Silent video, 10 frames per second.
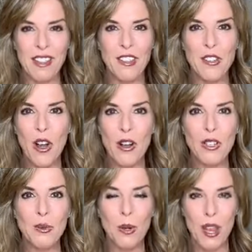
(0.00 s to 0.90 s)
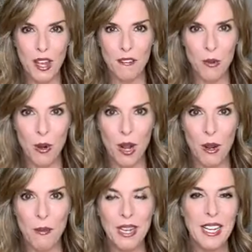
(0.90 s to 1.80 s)
the dogs were
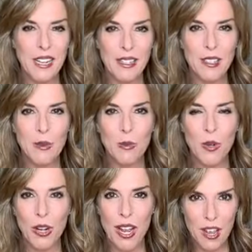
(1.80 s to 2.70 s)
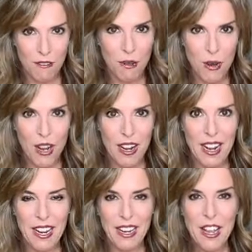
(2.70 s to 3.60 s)
everywhere, my kids were everywhere
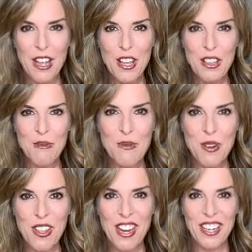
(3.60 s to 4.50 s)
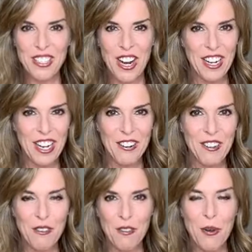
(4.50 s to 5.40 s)
and the more that I try to
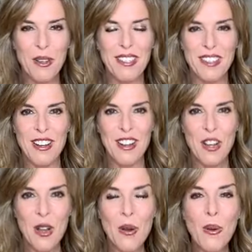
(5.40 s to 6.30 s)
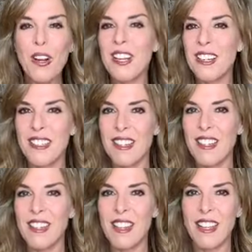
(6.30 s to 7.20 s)
even focus on organizing
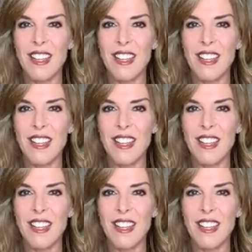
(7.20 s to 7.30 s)
it,